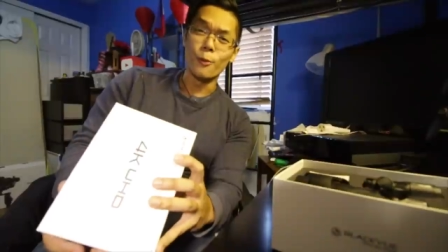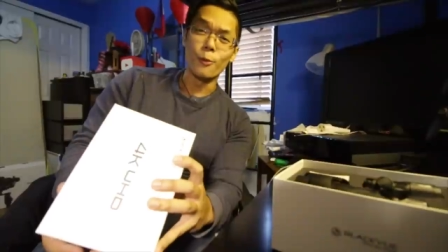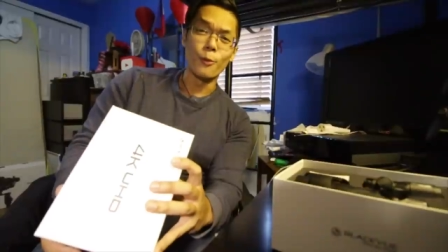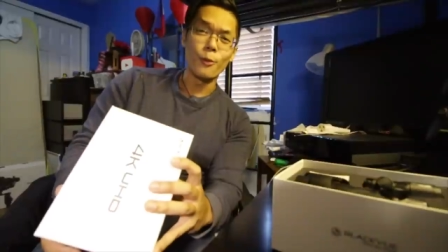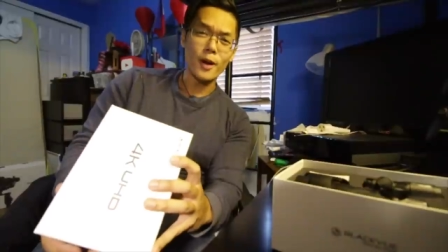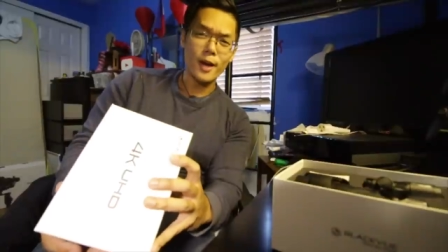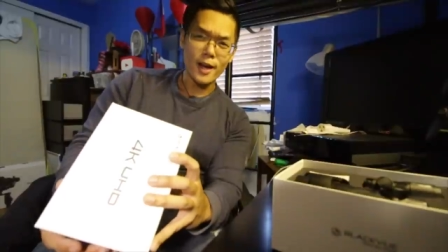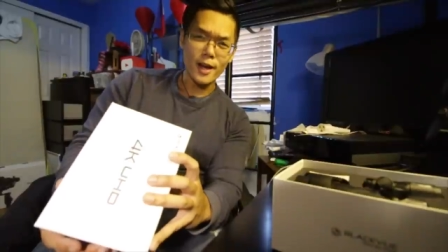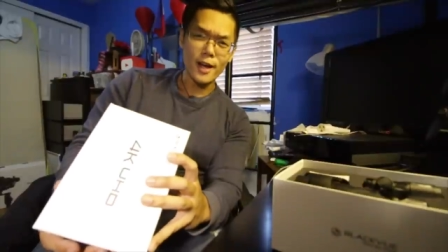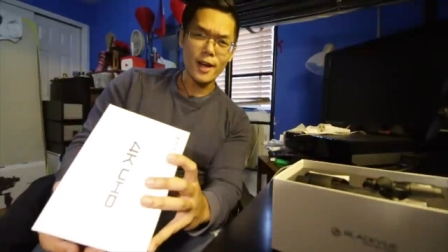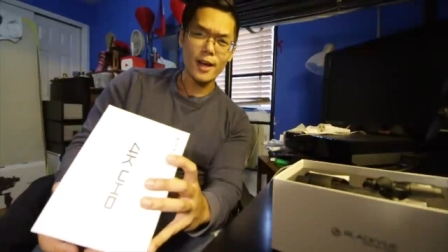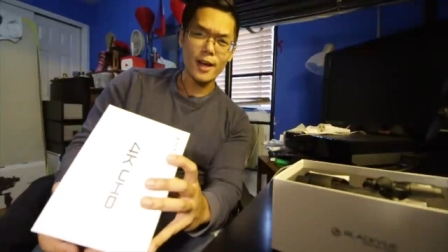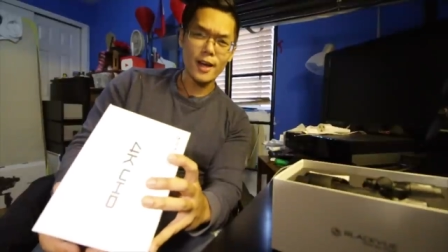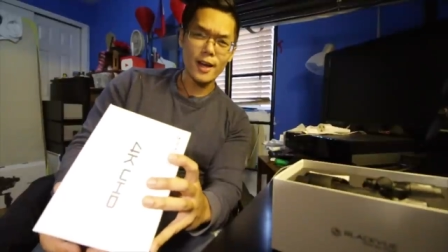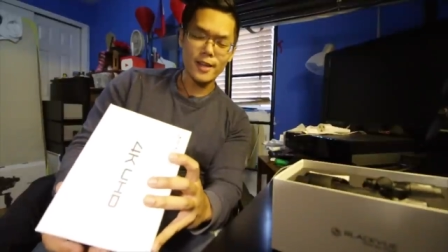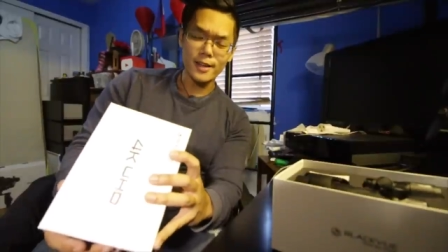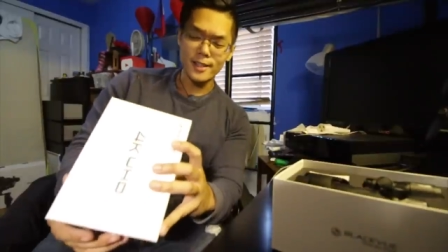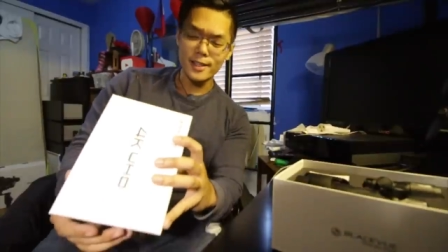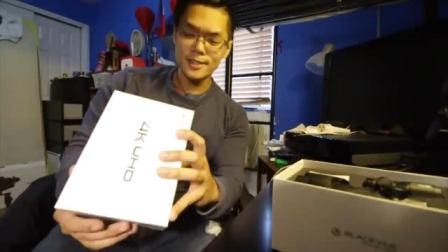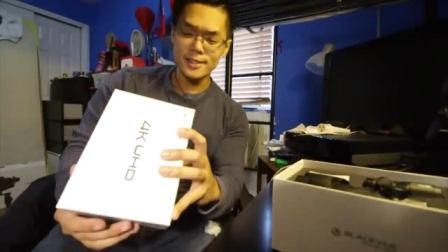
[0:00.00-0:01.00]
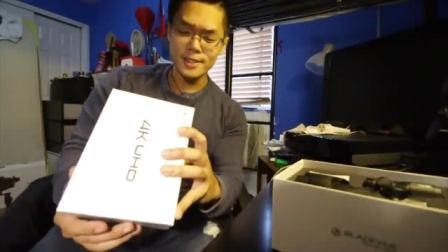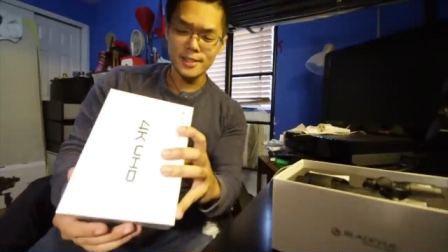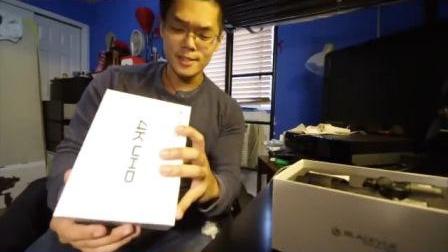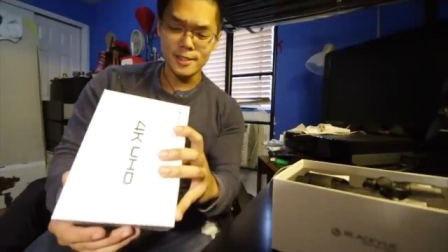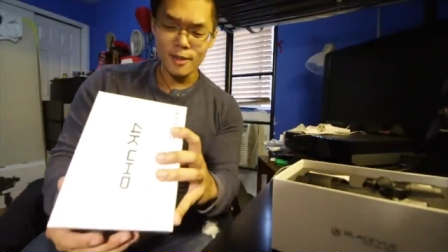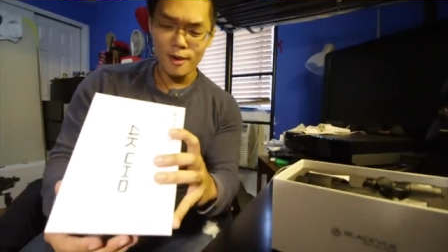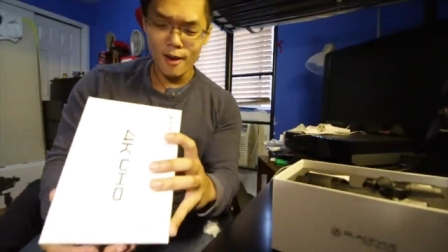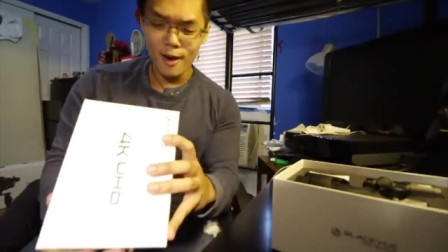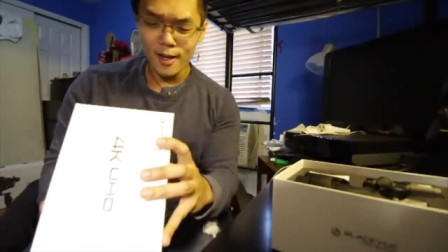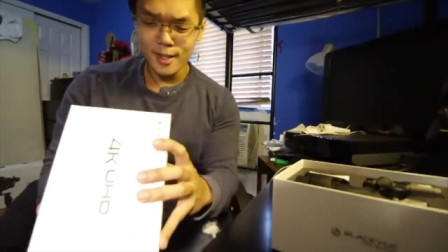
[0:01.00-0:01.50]
What? This
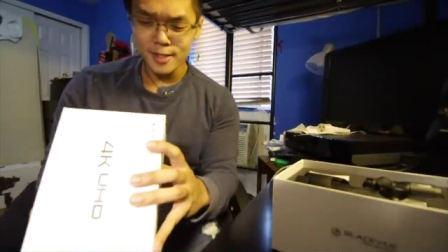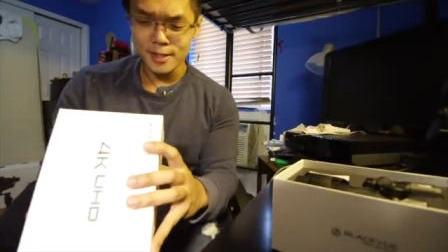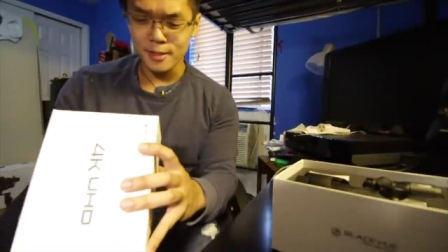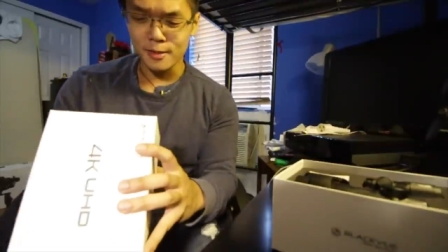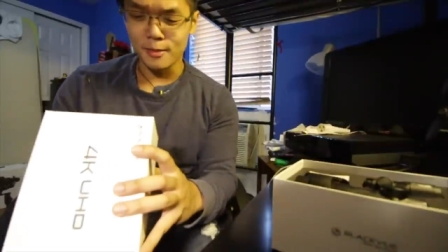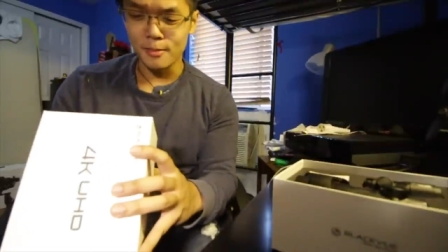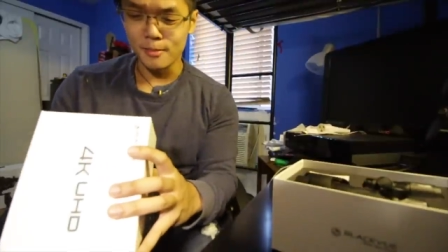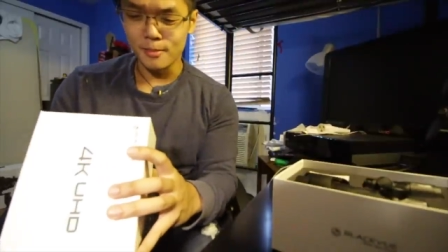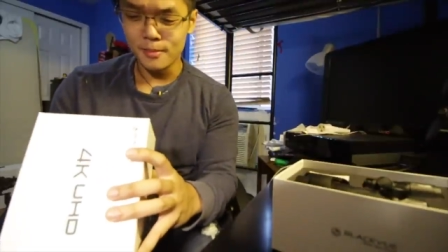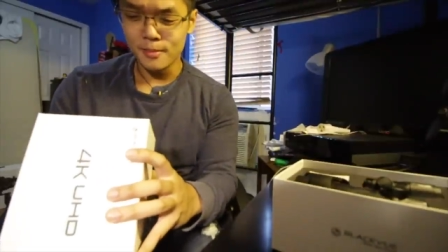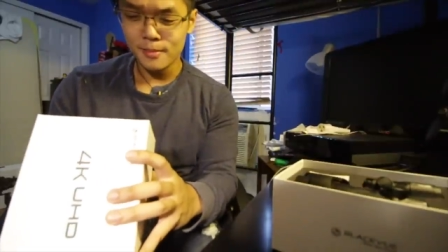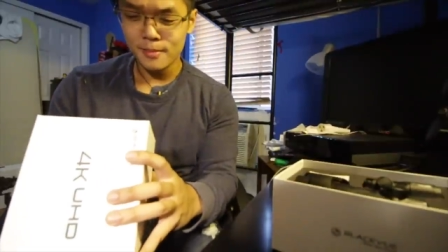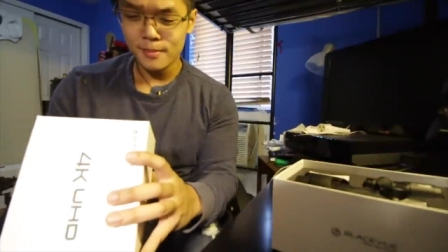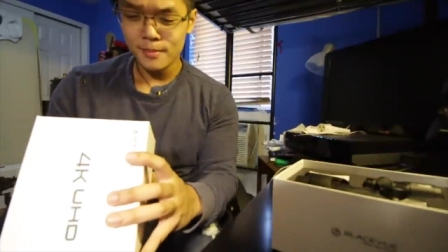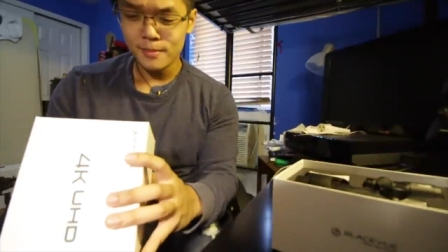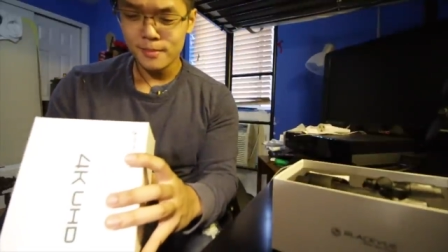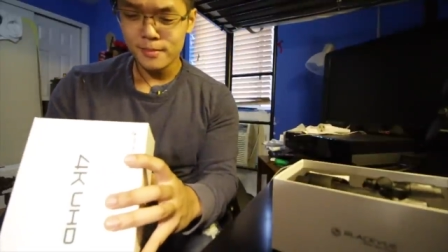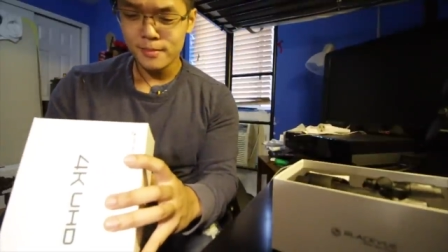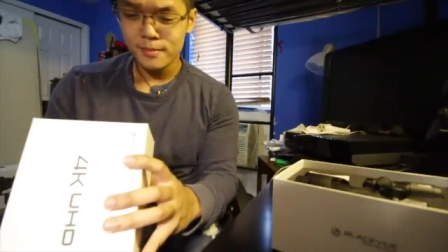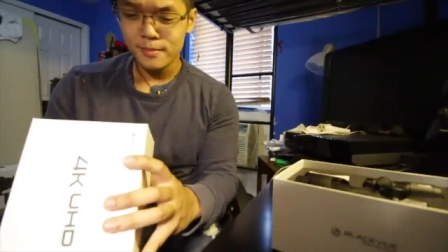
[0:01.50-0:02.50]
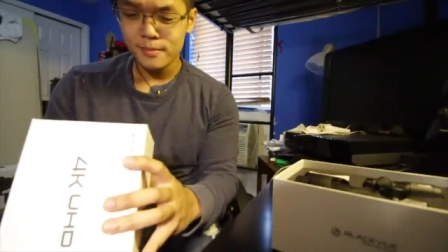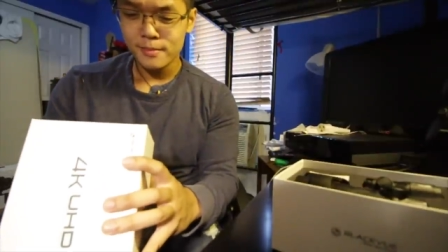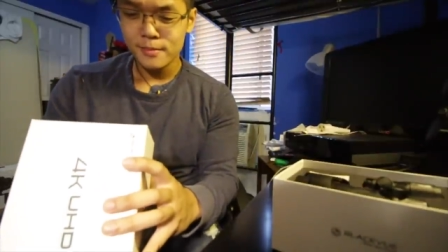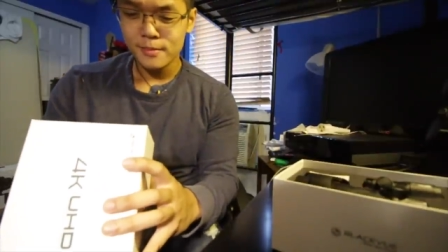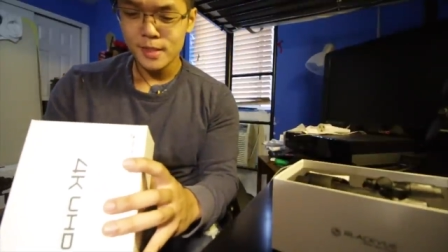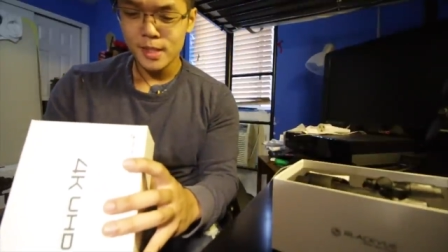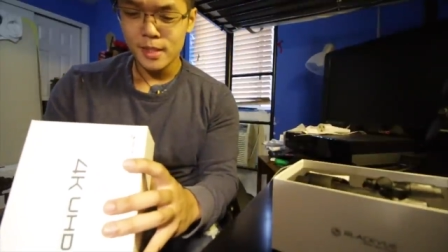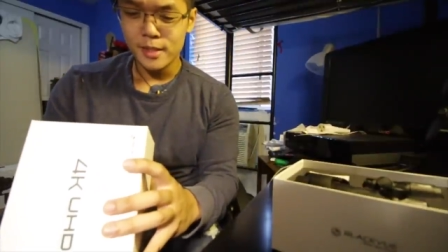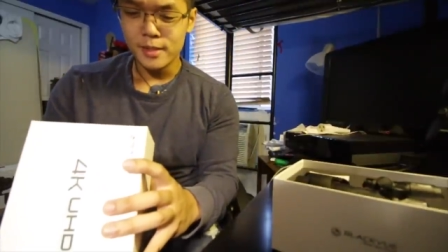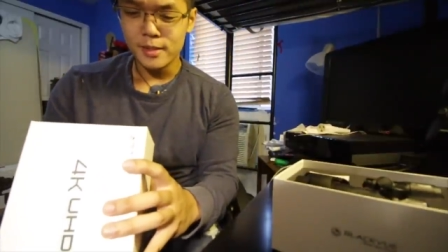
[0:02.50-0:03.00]
is awesome.
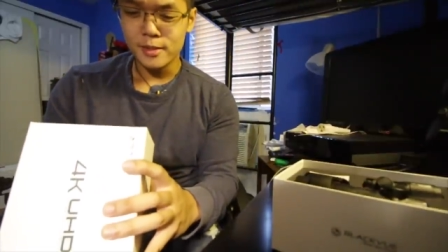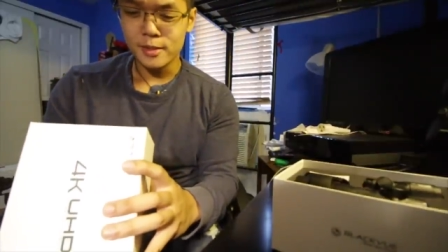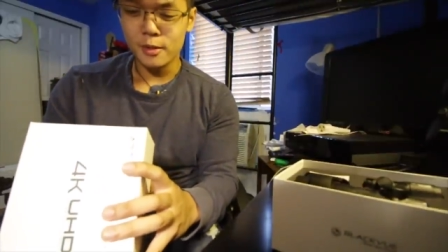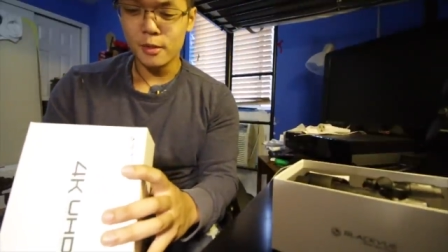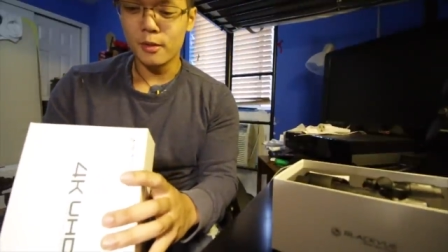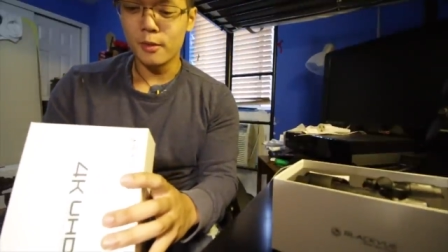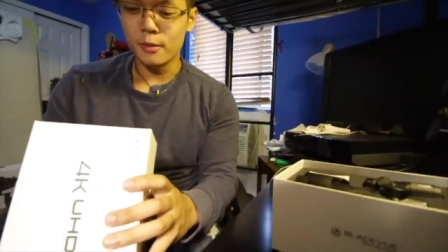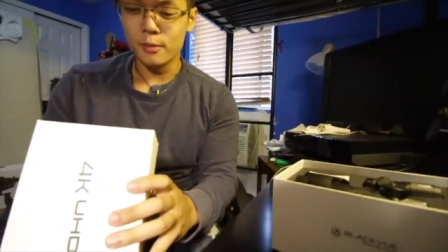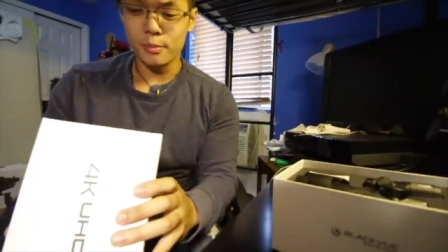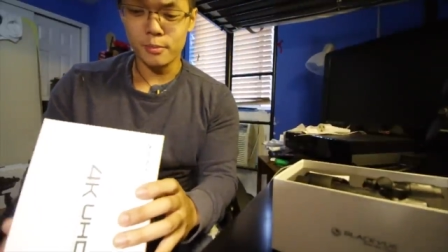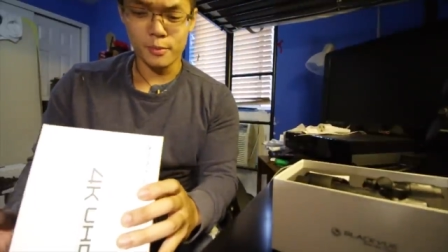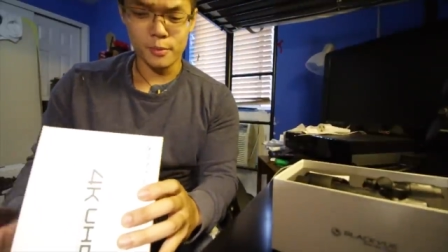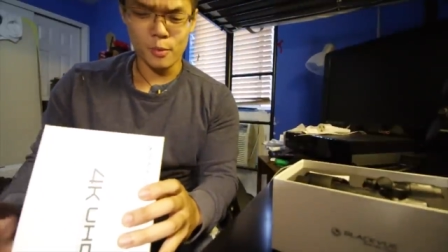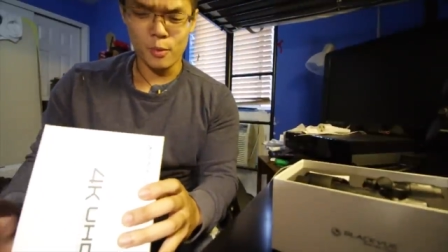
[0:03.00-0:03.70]
So